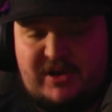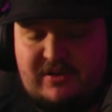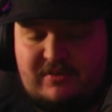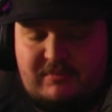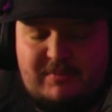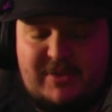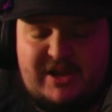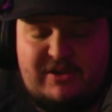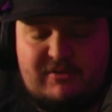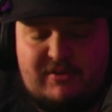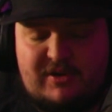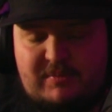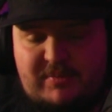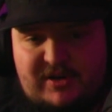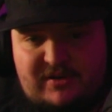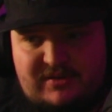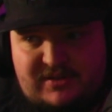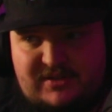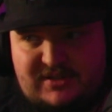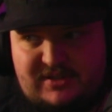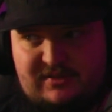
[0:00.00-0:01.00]
my
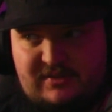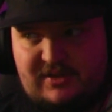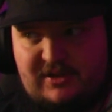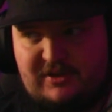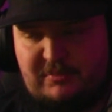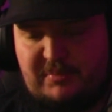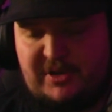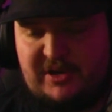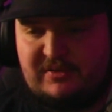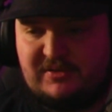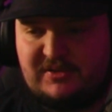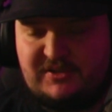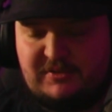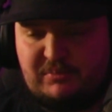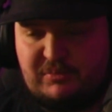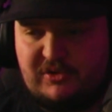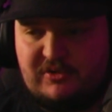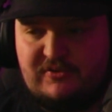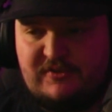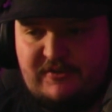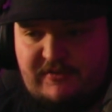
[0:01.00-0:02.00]
grandparents and their parents
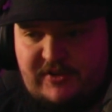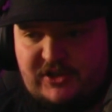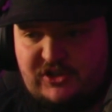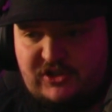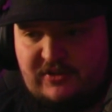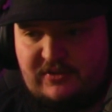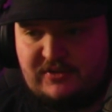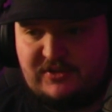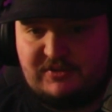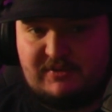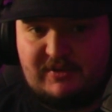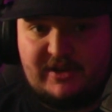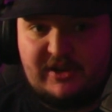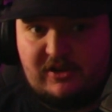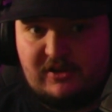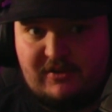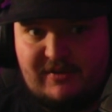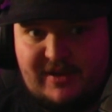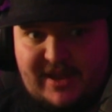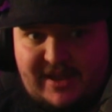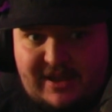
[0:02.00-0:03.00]
approved of each other, so I could
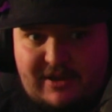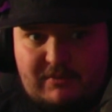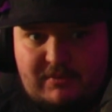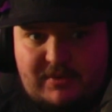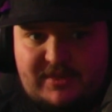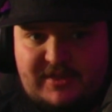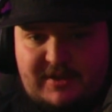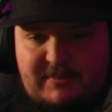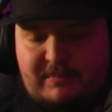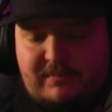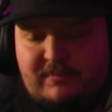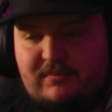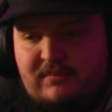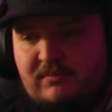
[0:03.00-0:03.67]
go hang out with them.